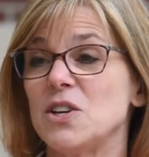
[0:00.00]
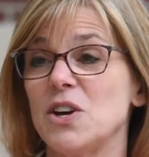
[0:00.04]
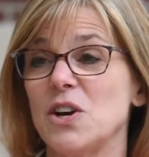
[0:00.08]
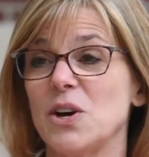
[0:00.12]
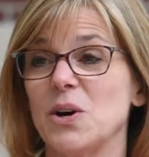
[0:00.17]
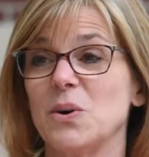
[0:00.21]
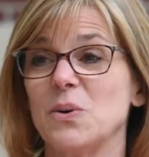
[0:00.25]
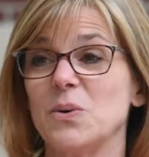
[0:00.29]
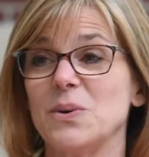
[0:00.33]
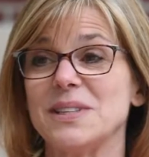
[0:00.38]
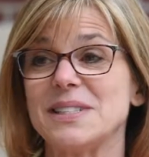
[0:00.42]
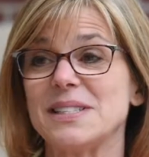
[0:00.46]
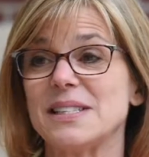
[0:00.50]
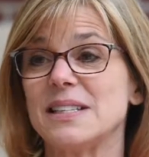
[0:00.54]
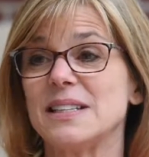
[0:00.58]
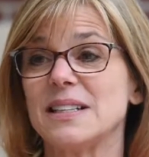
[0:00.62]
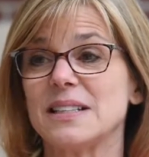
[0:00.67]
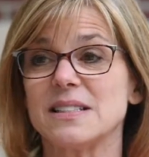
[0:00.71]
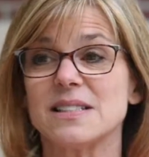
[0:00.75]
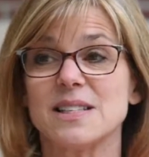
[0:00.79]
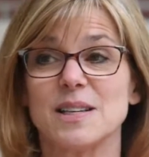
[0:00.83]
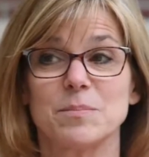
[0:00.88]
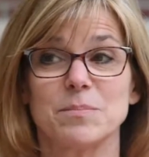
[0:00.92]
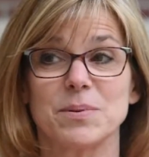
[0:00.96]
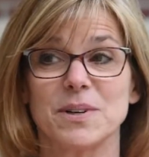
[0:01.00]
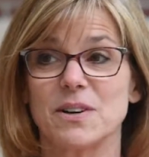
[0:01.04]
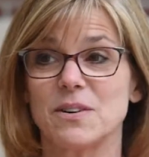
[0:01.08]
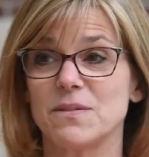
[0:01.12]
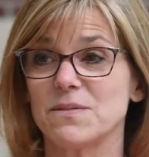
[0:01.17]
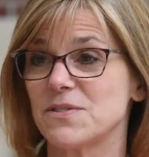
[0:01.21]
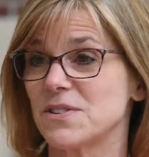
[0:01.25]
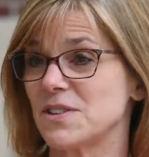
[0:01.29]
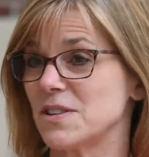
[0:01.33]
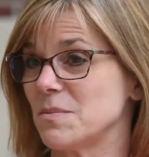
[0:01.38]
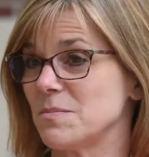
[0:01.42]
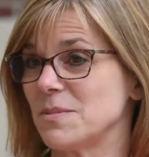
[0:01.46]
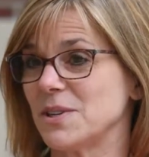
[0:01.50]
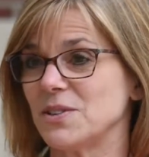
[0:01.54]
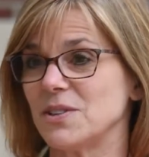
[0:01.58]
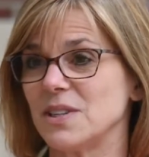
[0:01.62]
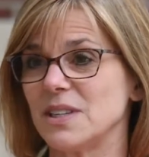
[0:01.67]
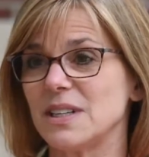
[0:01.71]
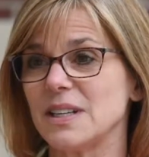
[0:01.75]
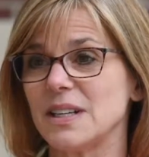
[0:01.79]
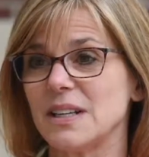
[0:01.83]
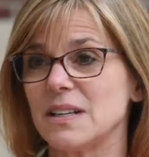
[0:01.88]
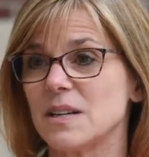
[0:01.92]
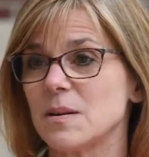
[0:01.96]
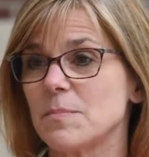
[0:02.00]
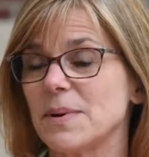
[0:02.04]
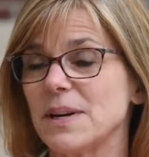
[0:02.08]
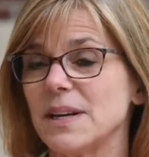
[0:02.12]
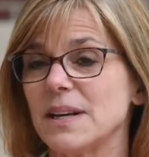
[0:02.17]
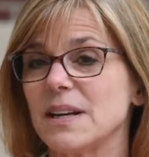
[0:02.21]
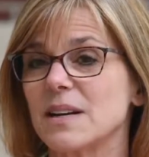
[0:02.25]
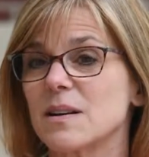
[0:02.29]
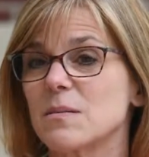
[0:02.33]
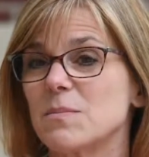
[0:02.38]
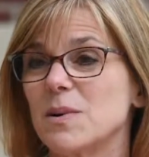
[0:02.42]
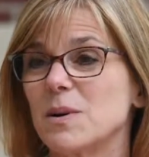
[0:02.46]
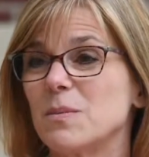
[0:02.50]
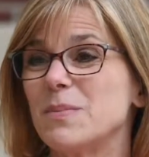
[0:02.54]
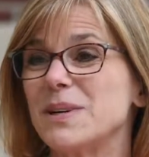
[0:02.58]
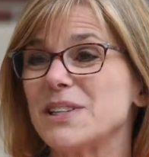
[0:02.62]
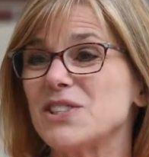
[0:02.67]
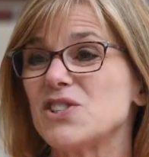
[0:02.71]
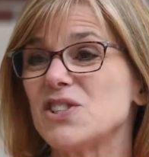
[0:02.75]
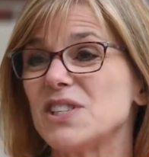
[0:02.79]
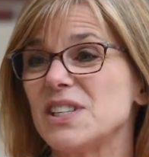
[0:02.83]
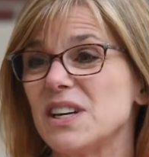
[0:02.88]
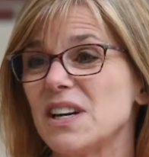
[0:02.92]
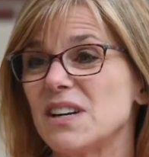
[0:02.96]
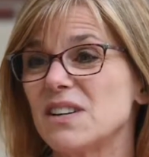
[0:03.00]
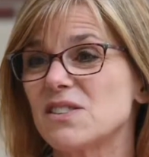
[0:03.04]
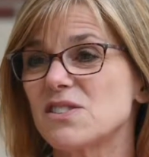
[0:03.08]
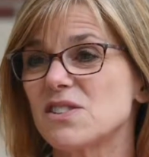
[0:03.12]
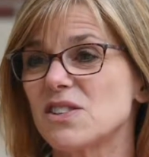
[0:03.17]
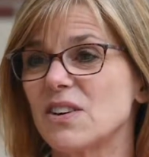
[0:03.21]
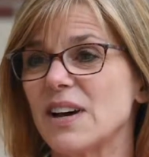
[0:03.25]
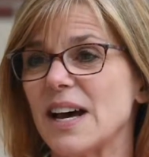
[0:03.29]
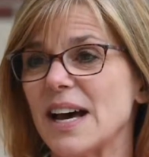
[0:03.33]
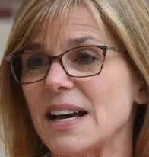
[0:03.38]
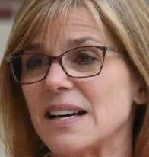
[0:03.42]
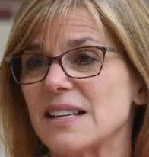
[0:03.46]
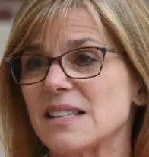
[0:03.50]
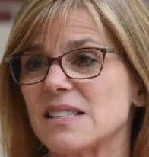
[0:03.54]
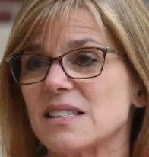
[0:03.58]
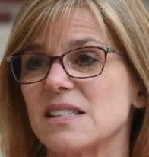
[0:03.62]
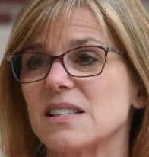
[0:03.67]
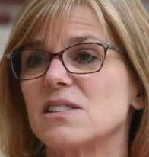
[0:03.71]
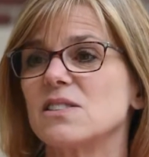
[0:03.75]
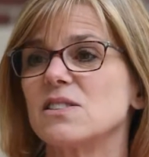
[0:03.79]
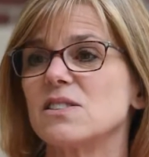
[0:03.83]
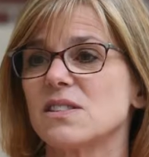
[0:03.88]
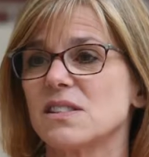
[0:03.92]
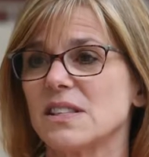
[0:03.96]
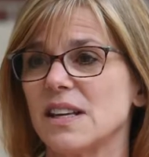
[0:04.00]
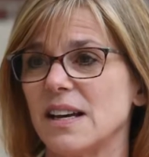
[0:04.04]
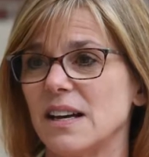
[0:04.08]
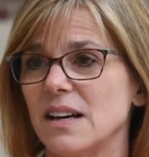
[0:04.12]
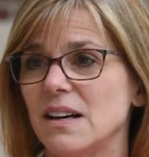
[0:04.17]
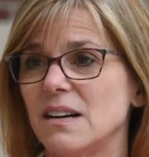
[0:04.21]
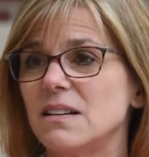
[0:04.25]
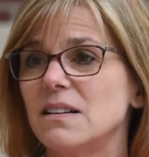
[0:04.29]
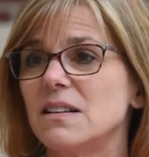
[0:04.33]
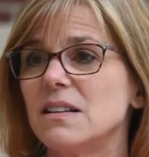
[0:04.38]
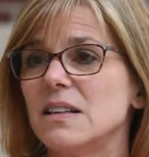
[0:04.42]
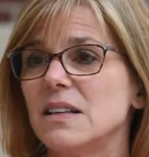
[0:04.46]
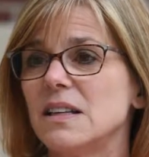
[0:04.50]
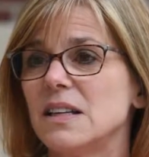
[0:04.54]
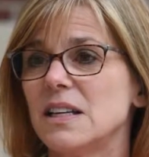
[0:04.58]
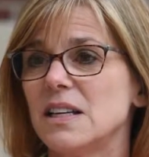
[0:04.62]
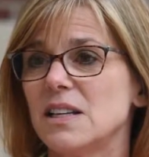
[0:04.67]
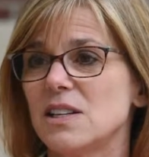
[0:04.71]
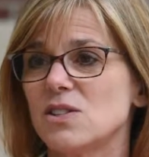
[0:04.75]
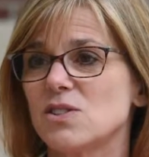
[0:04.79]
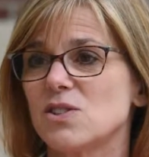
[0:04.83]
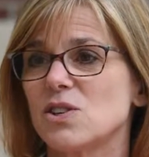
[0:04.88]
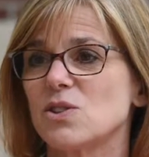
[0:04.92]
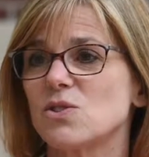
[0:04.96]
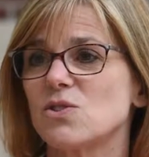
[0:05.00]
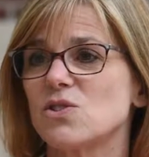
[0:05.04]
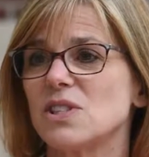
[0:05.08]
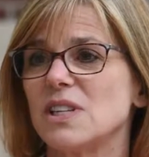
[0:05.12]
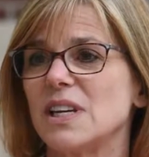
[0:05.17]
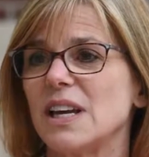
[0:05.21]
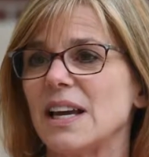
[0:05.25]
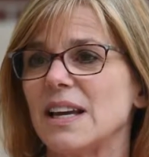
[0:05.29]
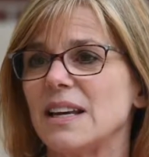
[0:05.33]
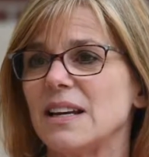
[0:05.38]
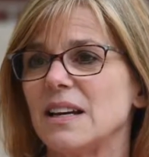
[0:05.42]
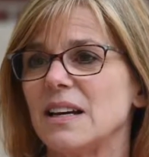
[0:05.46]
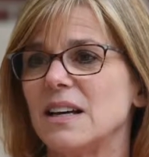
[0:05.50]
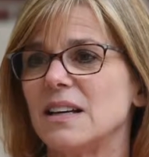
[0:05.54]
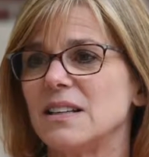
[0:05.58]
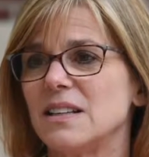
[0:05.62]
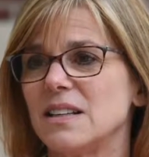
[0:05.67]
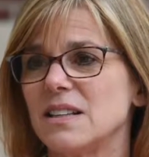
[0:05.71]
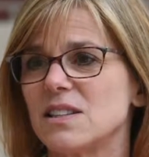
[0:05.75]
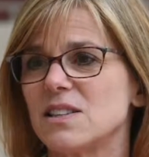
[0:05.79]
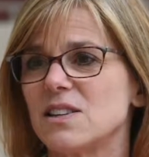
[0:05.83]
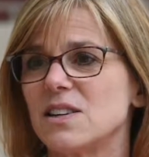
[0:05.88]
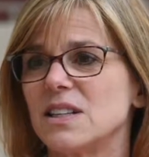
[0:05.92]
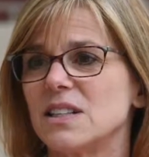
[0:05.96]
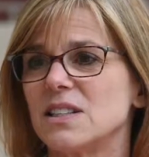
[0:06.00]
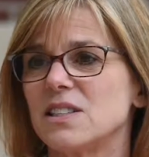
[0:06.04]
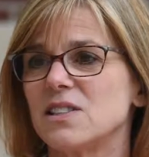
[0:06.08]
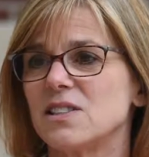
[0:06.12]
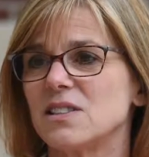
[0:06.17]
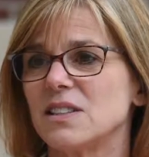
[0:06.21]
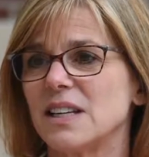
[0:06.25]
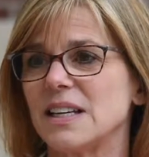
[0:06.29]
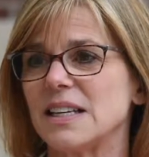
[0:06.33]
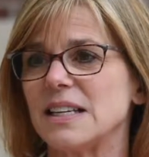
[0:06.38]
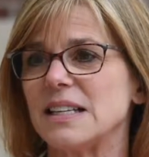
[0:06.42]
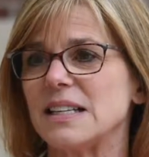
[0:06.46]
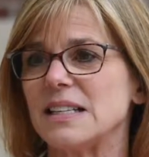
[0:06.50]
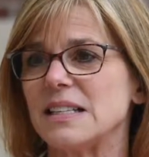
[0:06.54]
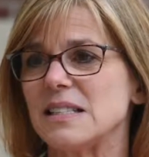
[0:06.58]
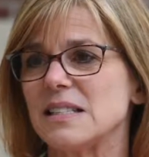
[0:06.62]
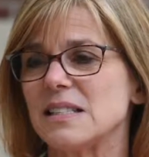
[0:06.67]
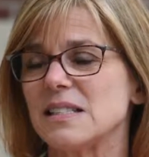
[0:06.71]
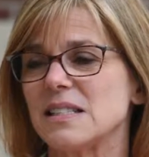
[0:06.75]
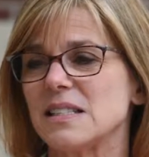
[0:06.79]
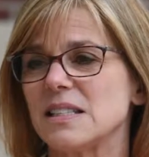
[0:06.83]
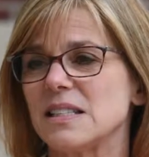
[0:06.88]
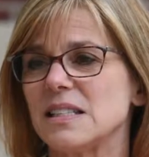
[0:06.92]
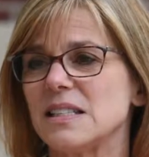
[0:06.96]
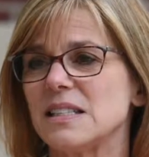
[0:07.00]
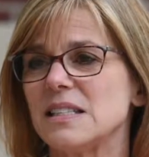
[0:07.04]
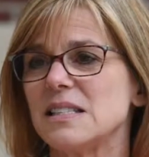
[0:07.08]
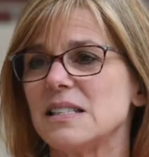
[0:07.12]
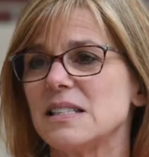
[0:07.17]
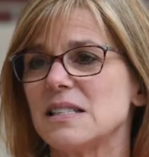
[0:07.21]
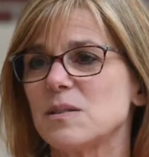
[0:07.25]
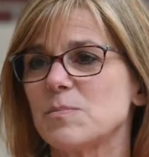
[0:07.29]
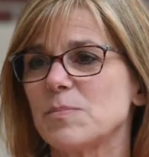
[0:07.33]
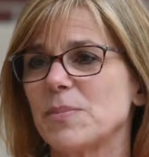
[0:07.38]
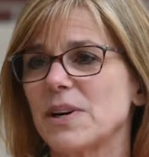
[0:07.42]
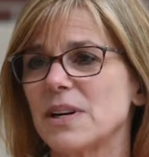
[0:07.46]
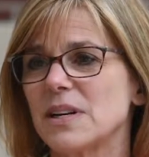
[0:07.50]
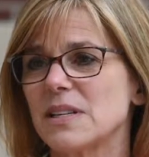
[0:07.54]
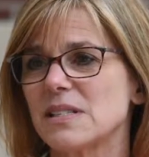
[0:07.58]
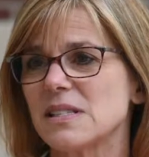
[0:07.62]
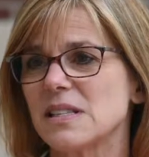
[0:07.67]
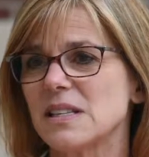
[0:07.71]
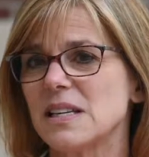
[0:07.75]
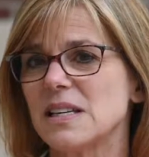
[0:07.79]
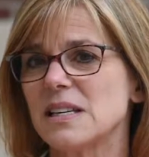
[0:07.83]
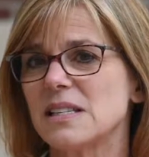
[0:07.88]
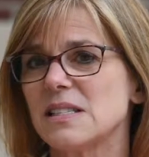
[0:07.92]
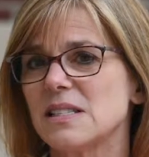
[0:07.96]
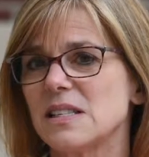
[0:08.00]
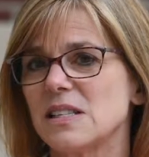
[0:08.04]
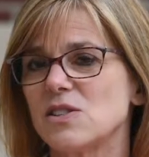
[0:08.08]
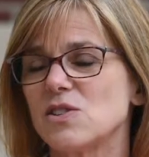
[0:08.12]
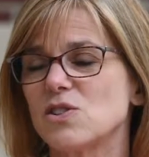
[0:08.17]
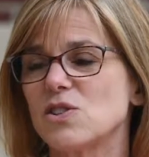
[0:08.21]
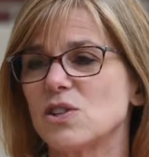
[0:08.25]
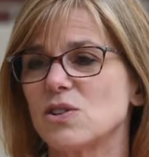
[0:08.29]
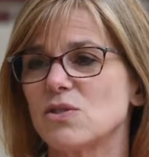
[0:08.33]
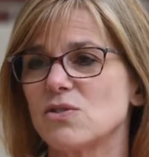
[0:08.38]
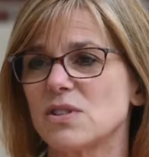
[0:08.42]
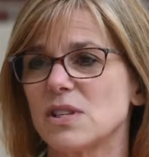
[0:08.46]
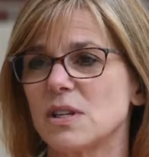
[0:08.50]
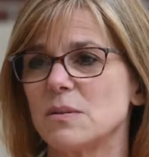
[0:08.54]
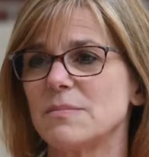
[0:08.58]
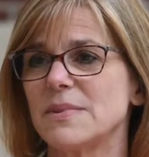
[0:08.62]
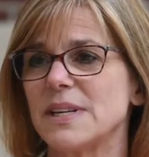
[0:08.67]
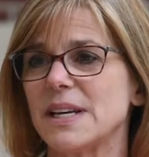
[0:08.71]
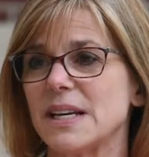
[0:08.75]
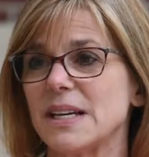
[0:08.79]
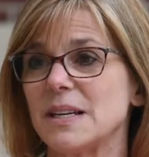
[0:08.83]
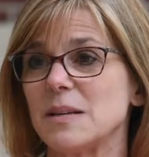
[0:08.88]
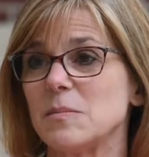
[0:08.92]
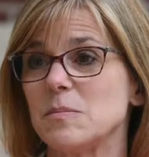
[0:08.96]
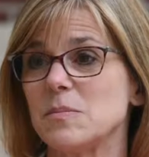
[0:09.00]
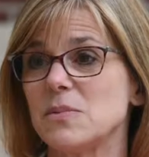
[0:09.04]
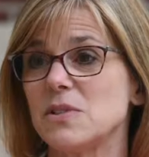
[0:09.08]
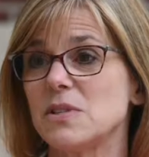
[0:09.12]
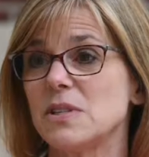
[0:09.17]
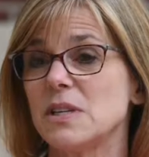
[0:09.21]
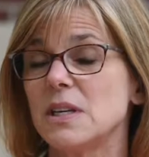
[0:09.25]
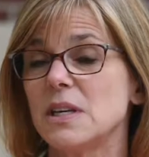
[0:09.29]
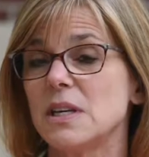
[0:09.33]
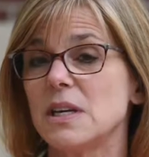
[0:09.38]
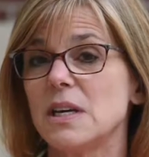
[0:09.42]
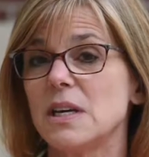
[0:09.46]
No, it's not typical for pneumonia to end up on ECMO, but she also has sickle cell. So she had another underlying disease process, and so sometimes